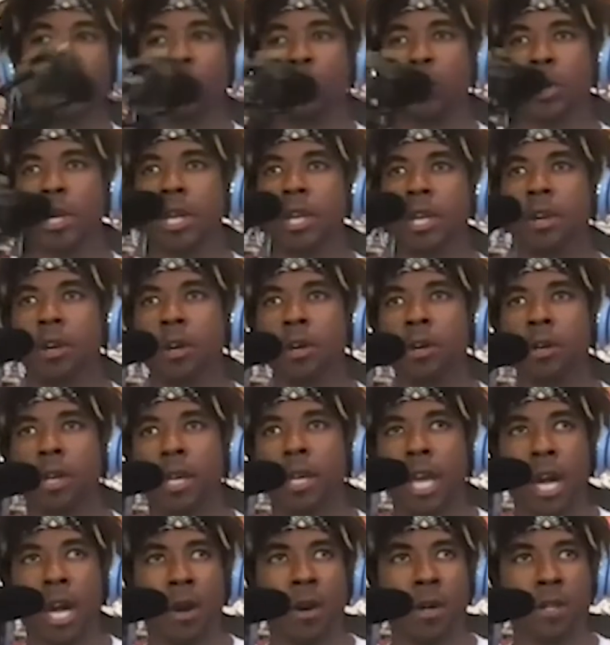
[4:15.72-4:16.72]
we hear
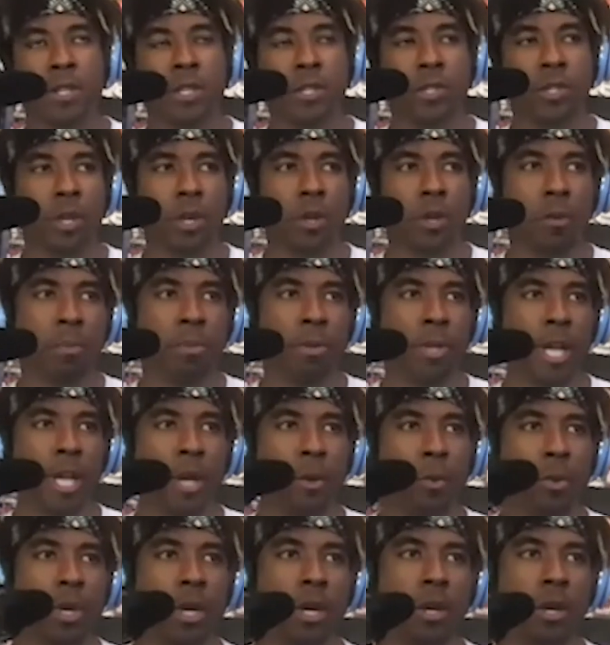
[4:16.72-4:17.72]
Karis isn't going to
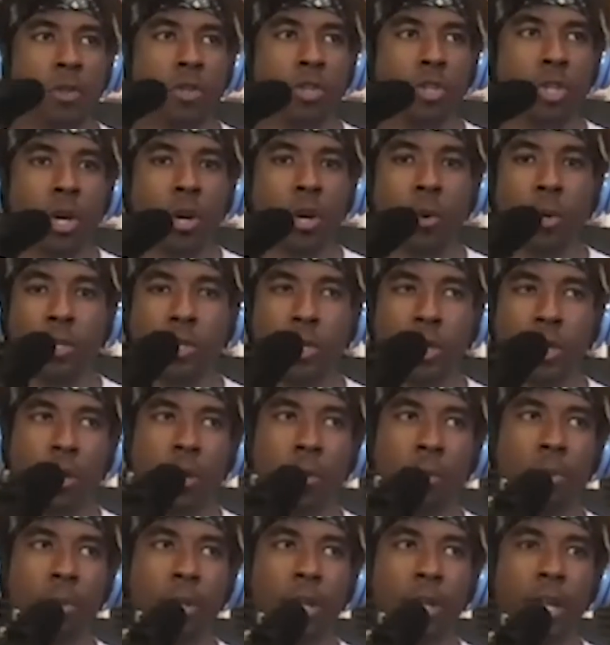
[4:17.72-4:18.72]
play. We hear Joe isn't
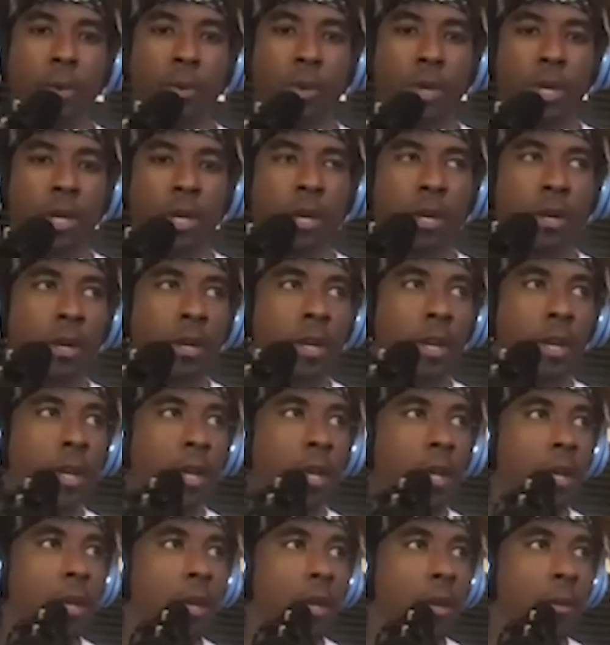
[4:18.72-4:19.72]
going to play. We hear
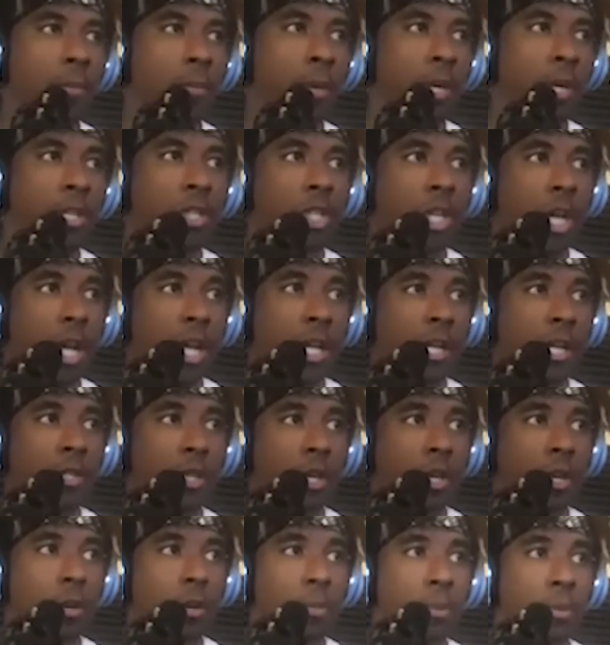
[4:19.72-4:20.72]
Big J
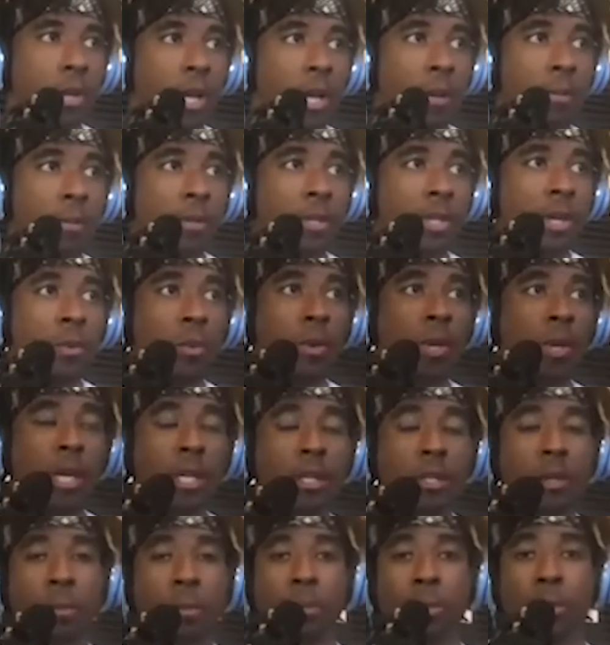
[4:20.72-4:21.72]
isn't going to play. But then we
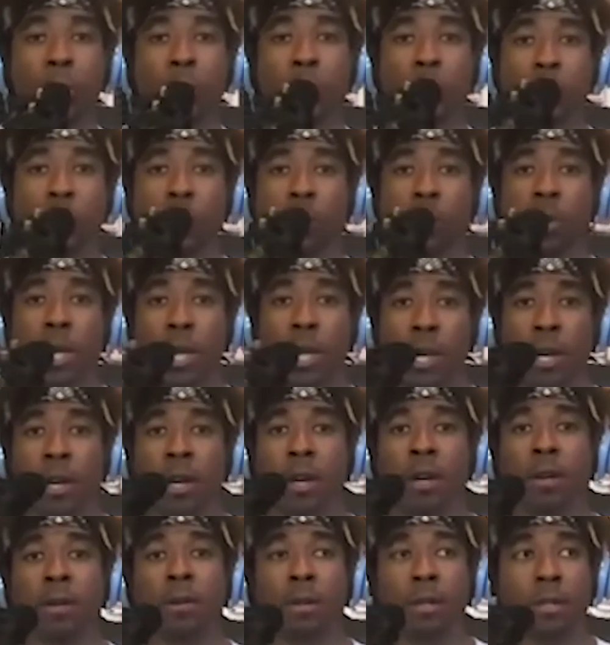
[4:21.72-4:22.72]
get the boost when we
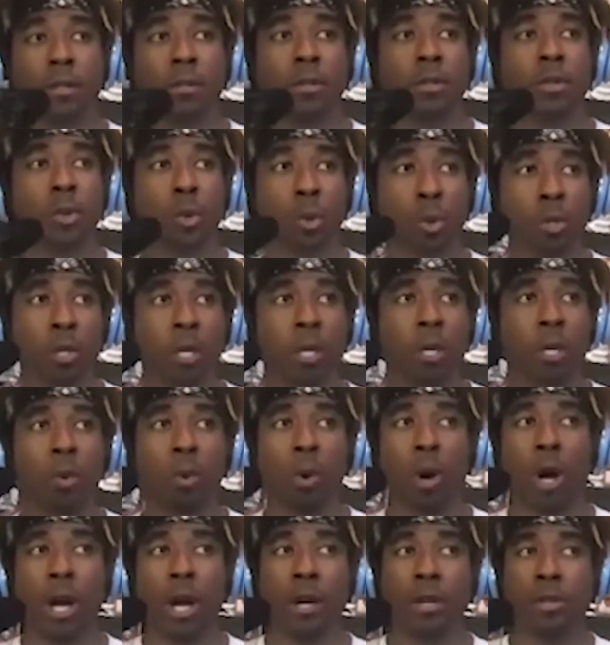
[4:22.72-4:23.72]
hear newly
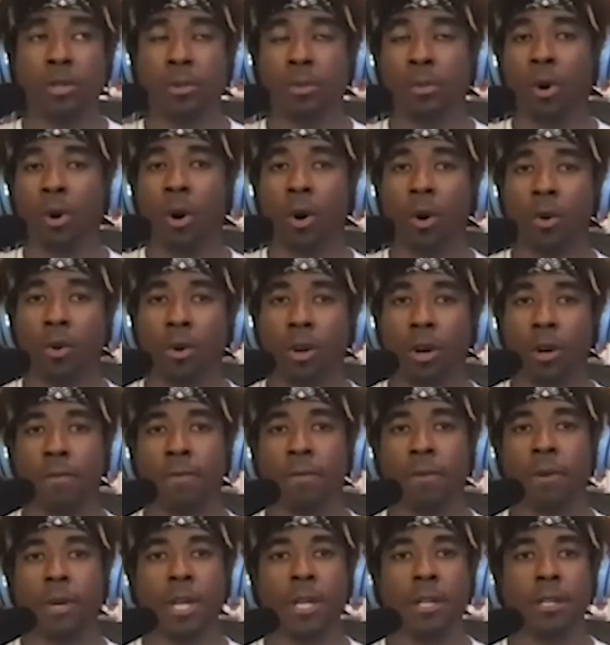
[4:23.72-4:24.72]
acquired Jamal
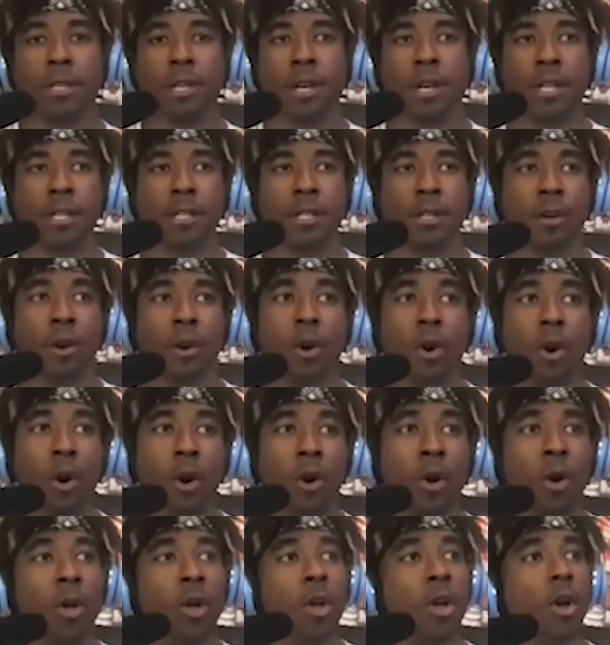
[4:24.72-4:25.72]
Crawford and Dante
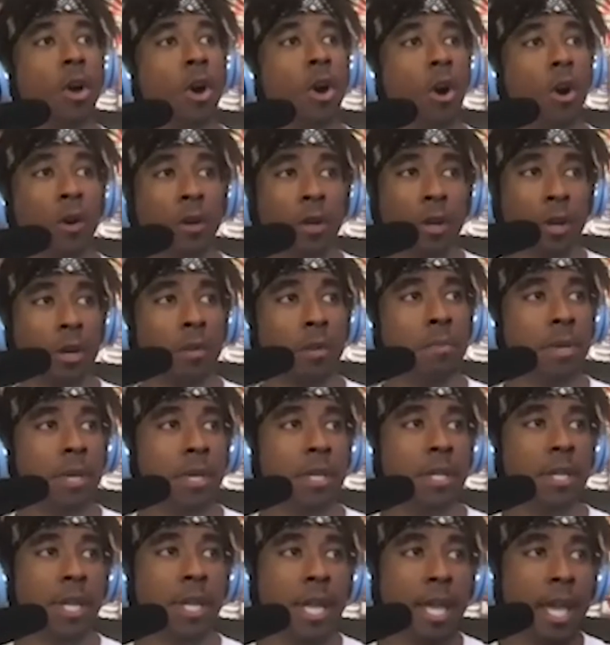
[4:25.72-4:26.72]
Hall are going to be
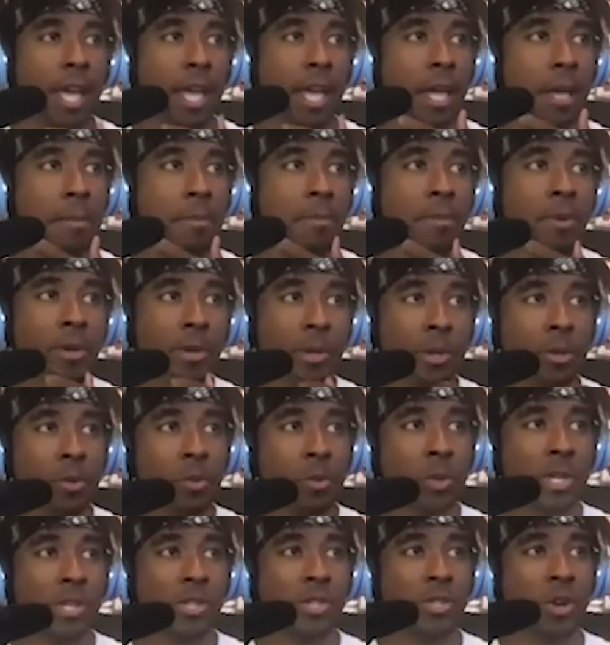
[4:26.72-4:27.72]
in the game.
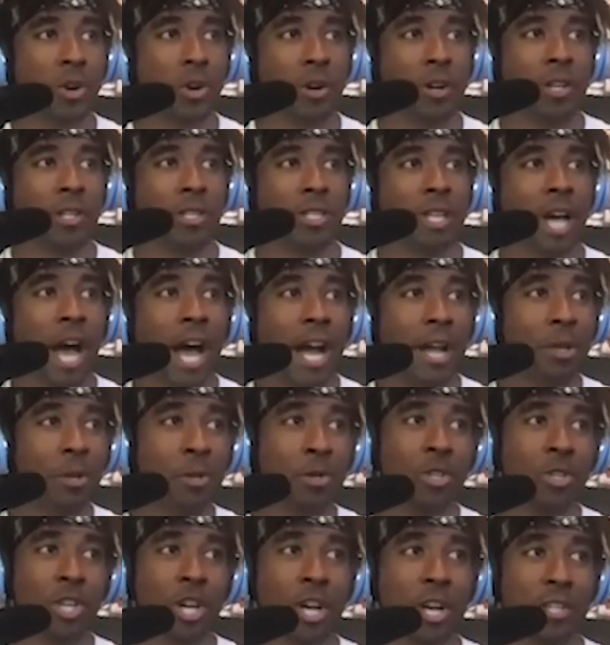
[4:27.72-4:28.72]
We started
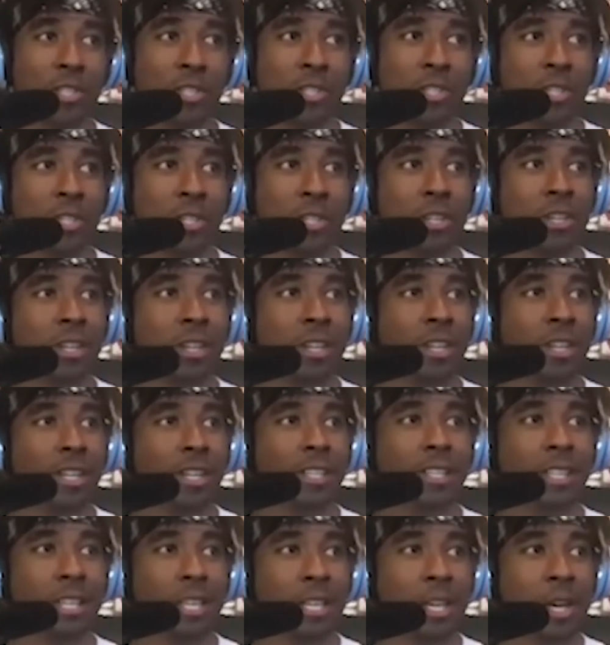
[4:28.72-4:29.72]
Tyler Johnson,
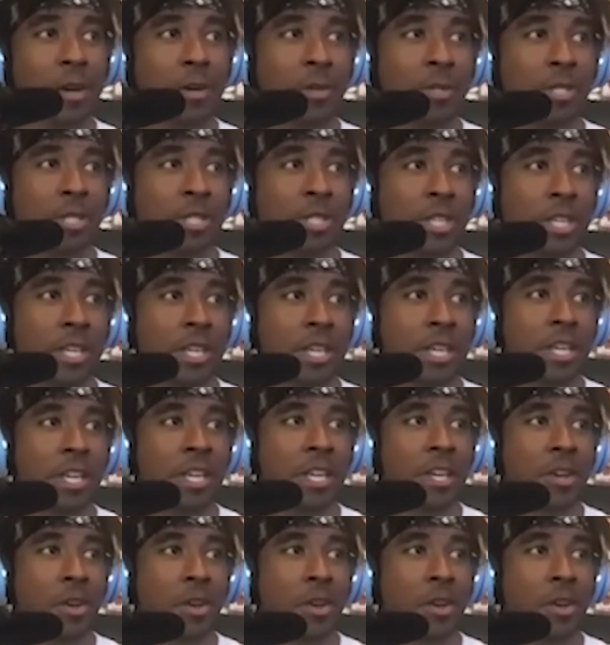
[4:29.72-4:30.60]
TLC,